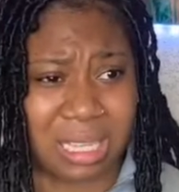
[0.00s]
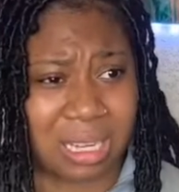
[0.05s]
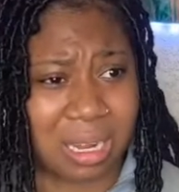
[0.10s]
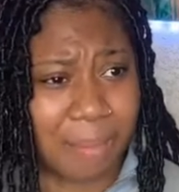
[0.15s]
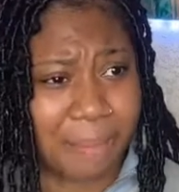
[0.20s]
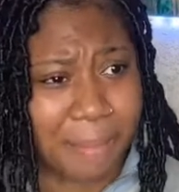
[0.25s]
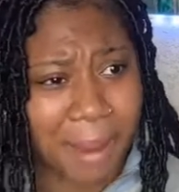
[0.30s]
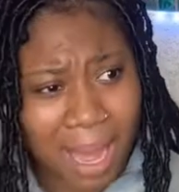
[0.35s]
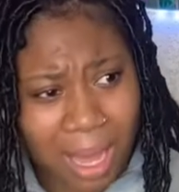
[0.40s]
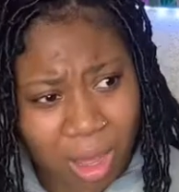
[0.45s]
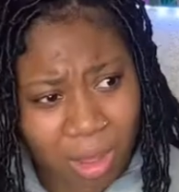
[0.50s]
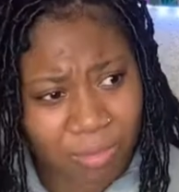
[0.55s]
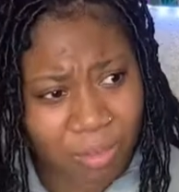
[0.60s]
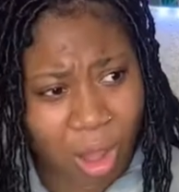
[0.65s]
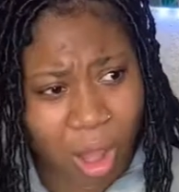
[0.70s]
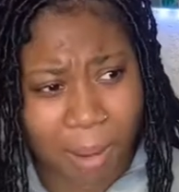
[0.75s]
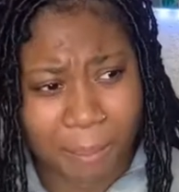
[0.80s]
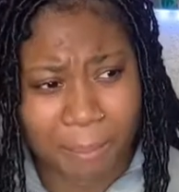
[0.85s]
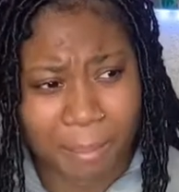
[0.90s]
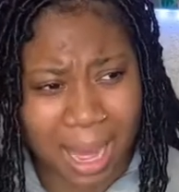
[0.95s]
the back of
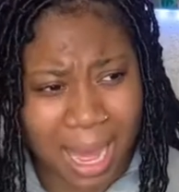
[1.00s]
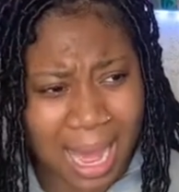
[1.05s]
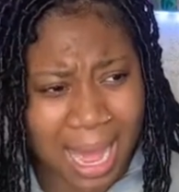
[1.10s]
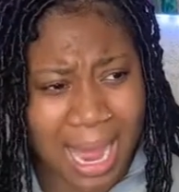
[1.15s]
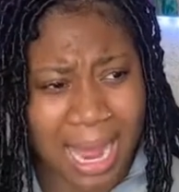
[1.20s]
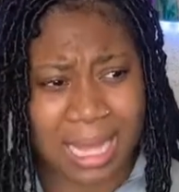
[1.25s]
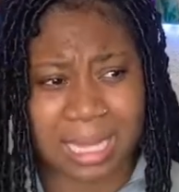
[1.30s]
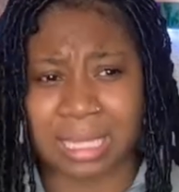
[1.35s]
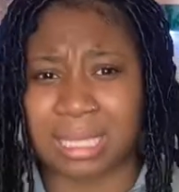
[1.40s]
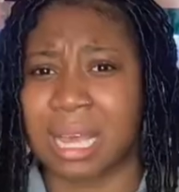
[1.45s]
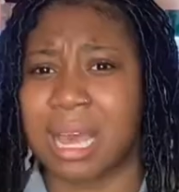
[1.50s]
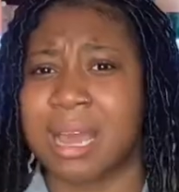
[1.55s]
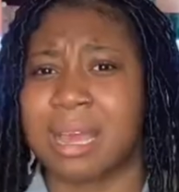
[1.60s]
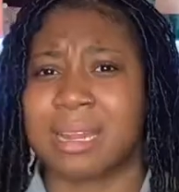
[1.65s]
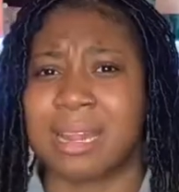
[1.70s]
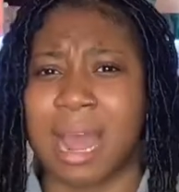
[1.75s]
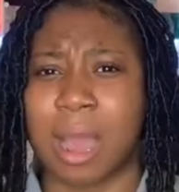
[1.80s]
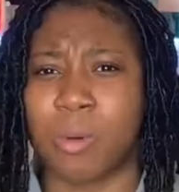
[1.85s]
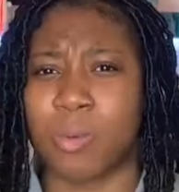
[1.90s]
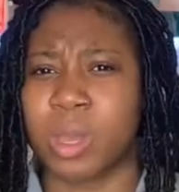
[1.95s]
our minds
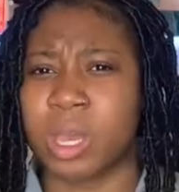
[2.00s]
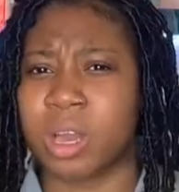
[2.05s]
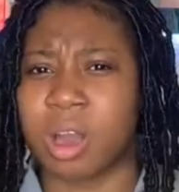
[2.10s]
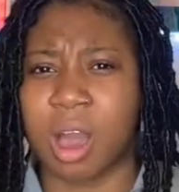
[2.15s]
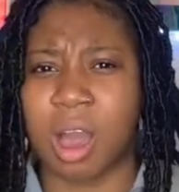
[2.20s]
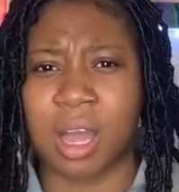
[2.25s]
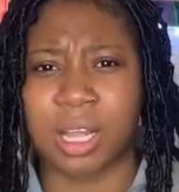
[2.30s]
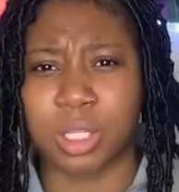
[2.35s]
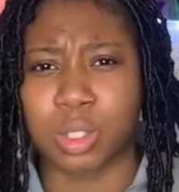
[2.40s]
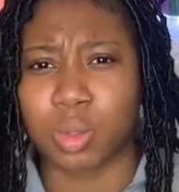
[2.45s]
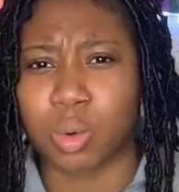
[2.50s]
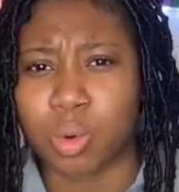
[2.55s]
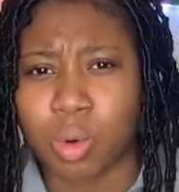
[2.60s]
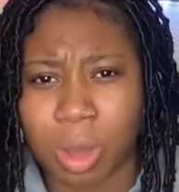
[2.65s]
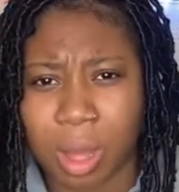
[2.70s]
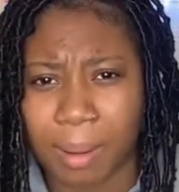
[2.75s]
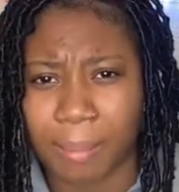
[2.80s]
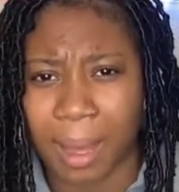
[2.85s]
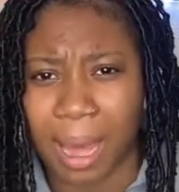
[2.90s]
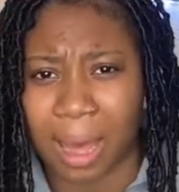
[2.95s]
that we can't talk
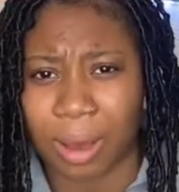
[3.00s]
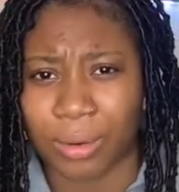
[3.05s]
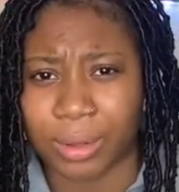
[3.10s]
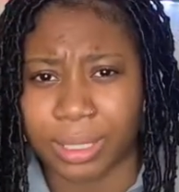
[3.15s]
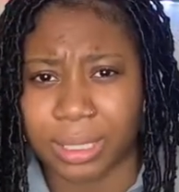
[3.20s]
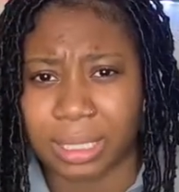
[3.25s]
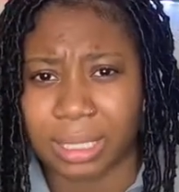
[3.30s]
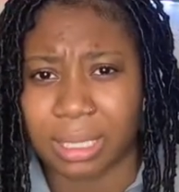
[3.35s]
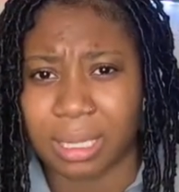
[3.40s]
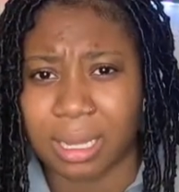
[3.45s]
about,